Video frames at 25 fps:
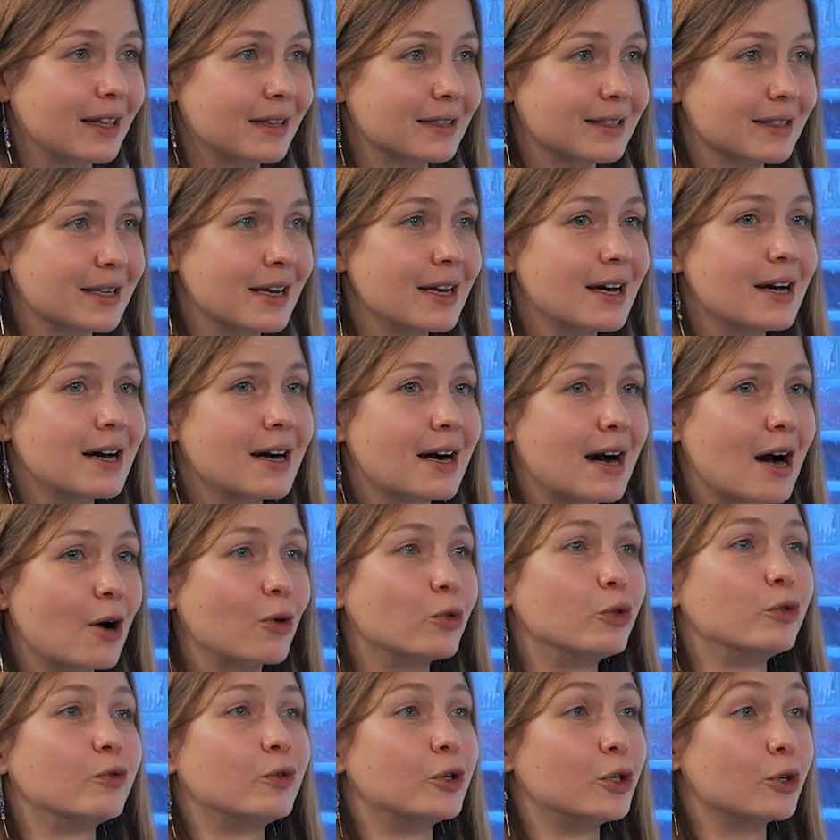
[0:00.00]
It's
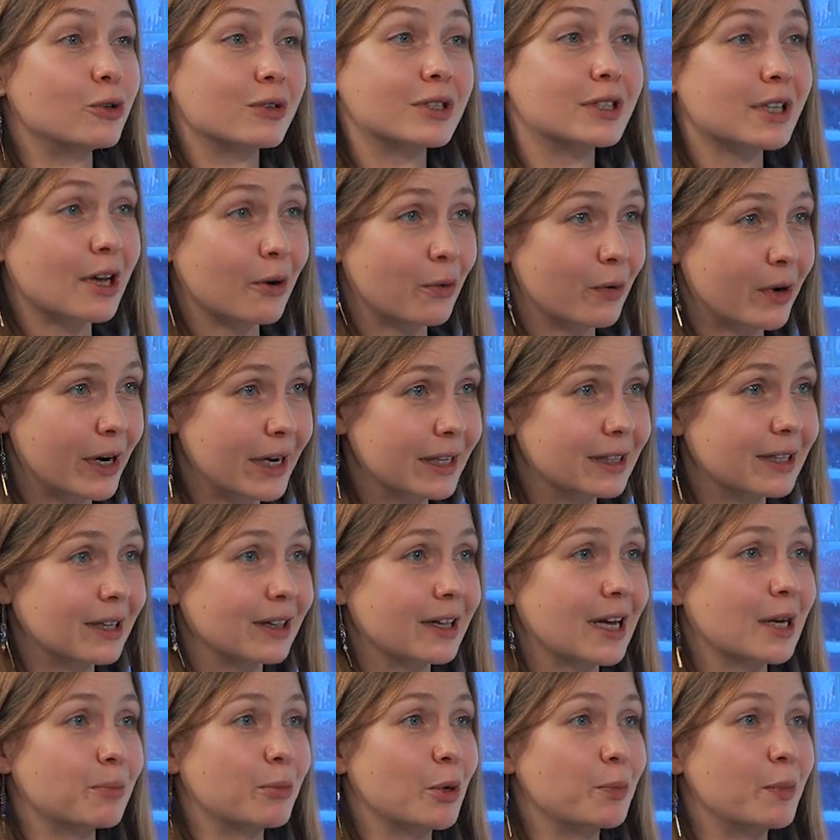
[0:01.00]
how do we use our
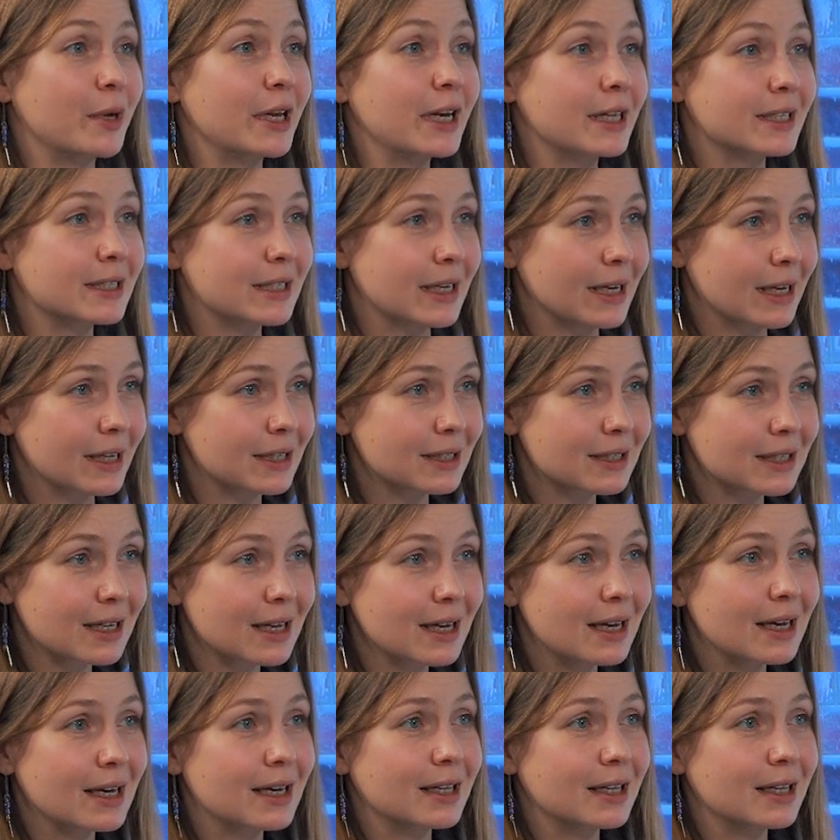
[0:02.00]
retail capabilities